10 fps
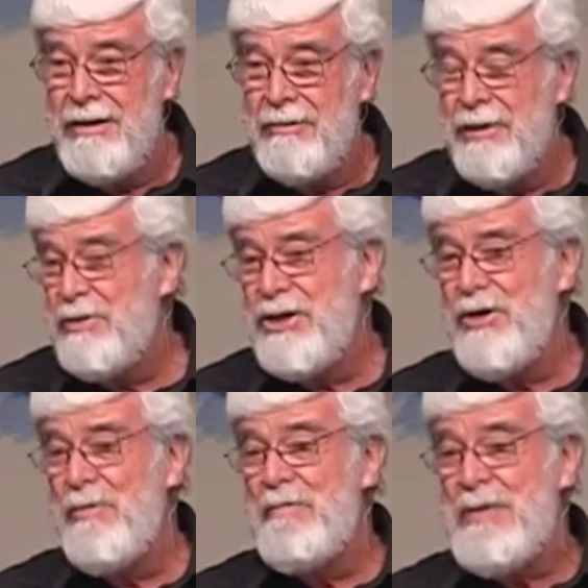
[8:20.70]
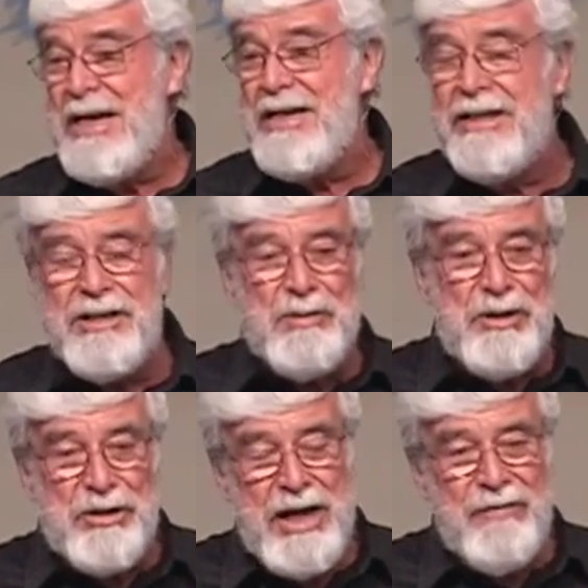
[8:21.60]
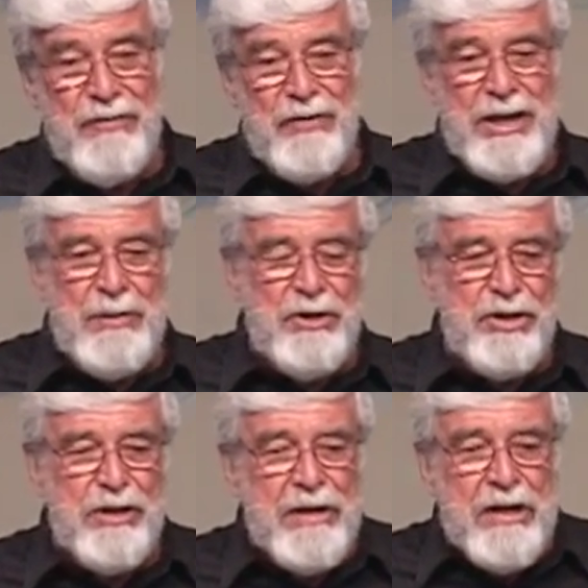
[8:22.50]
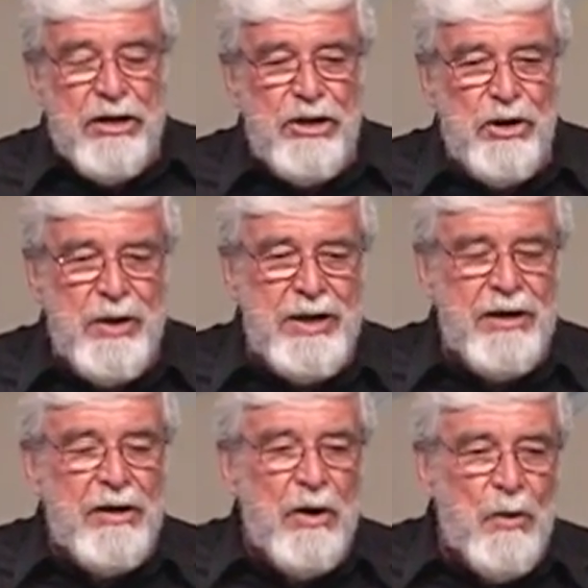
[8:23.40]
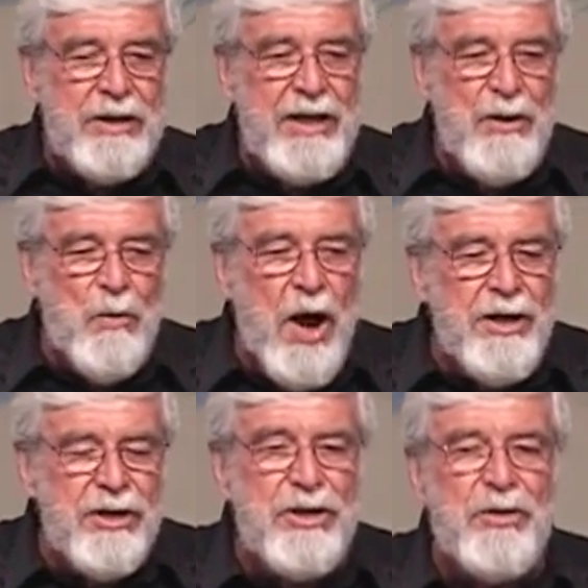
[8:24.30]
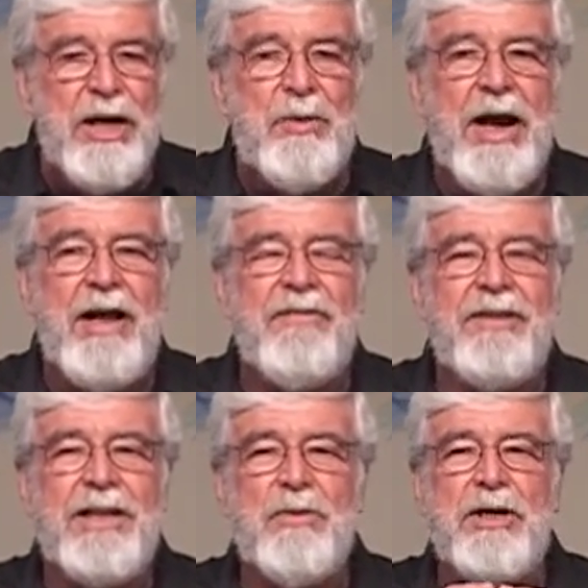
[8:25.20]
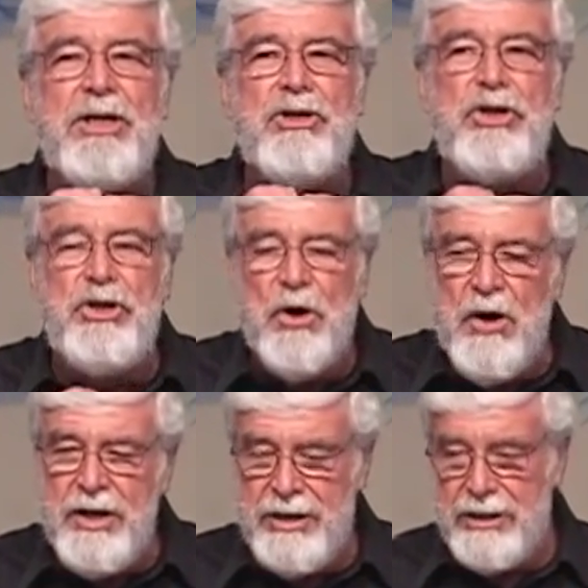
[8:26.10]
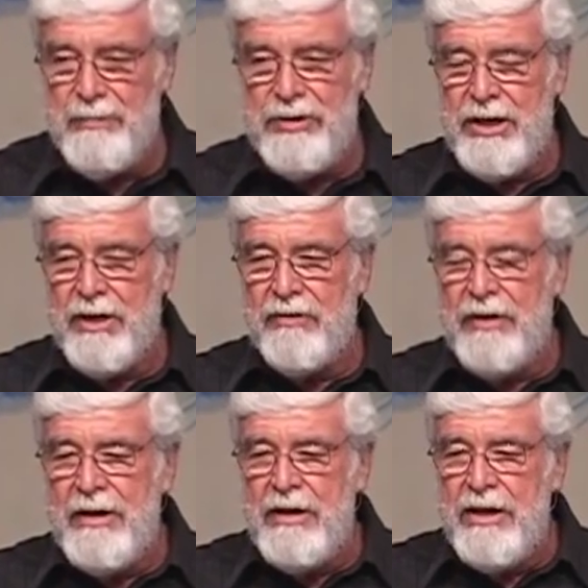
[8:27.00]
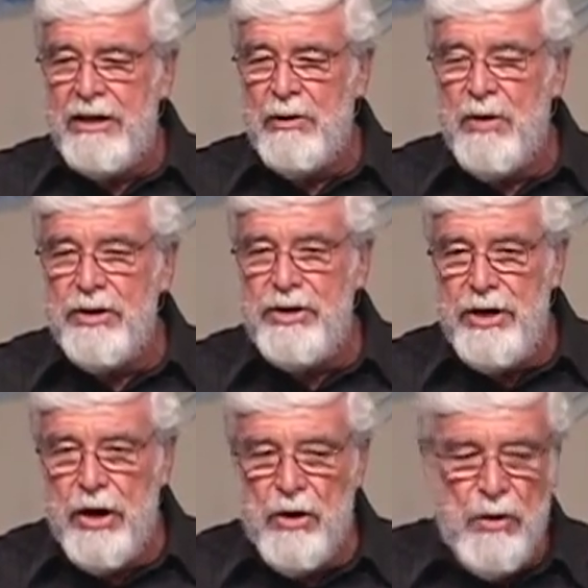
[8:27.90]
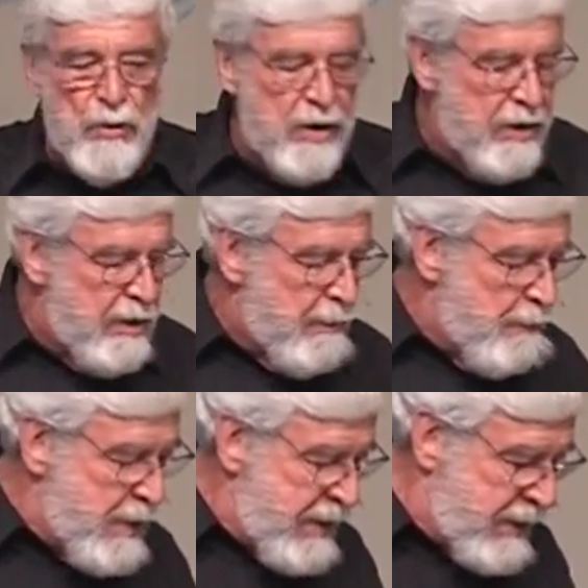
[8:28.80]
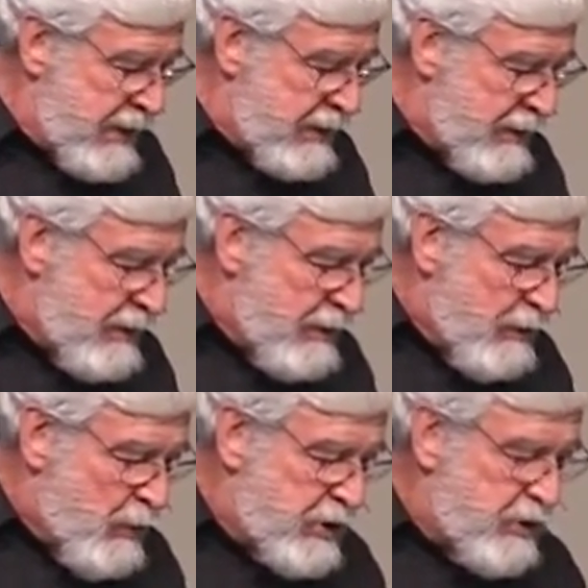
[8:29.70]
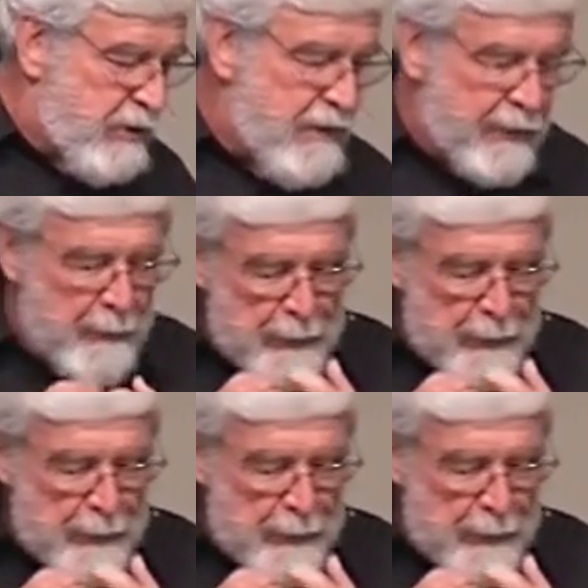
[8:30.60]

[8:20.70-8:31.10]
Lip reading: Well, there was no meaning in this. They were just having fun. They were just doing what they wanted to do. They were enjoying themselves. There was no meaning whatsoever.